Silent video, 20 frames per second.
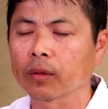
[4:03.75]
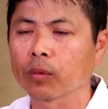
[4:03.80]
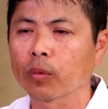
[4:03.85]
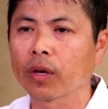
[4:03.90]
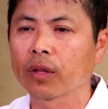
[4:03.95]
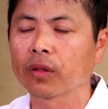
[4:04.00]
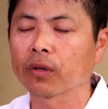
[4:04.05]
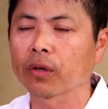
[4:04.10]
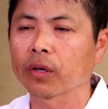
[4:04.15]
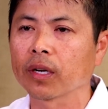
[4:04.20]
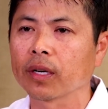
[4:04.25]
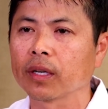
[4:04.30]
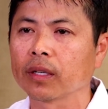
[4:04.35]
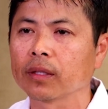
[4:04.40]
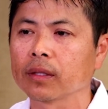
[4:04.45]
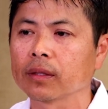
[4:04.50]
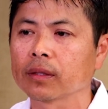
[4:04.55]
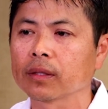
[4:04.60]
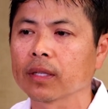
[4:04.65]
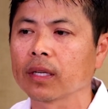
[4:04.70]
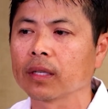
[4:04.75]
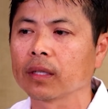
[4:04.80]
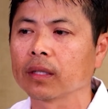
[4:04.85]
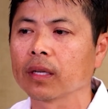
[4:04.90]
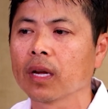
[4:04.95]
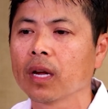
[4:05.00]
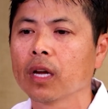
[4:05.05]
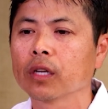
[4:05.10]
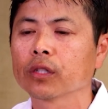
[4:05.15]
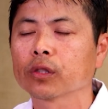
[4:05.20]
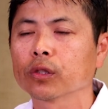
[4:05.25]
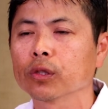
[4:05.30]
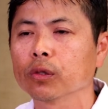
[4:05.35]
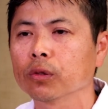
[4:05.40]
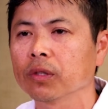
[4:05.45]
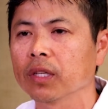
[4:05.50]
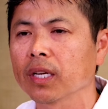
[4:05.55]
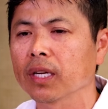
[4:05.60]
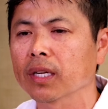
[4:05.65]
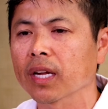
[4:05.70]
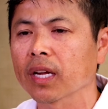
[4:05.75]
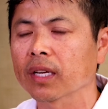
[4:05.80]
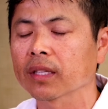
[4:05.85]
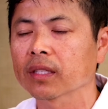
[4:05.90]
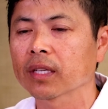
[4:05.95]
whether it is a stool DNA